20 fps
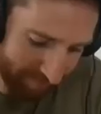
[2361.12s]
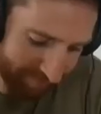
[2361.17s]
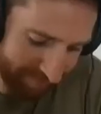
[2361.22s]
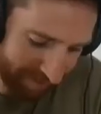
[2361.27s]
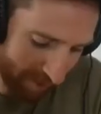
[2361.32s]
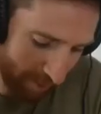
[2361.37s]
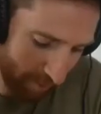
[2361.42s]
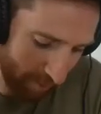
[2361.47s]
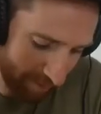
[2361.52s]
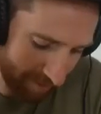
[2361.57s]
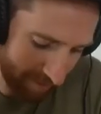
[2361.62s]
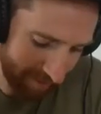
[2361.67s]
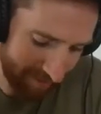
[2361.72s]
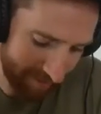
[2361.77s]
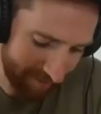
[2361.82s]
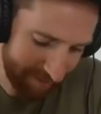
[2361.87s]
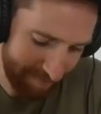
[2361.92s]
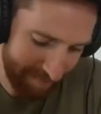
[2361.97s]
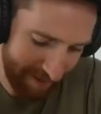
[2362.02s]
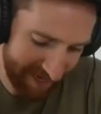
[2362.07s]
Phil,
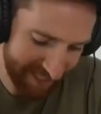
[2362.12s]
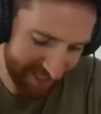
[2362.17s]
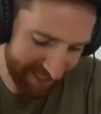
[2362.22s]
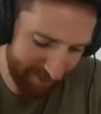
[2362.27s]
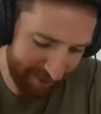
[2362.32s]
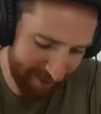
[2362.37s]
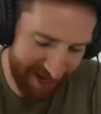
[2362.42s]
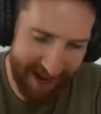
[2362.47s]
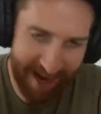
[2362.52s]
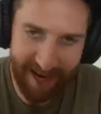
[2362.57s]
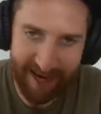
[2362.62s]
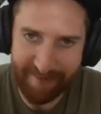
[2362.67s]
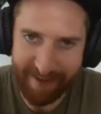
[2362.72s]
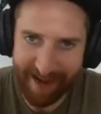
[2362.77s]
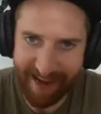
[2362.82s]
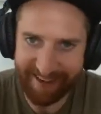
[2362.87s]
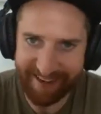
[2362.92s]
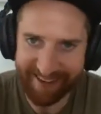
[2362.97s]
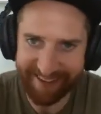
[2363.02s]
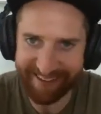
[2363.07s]
base 3
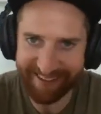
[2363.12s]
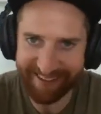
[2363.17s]
Ironman.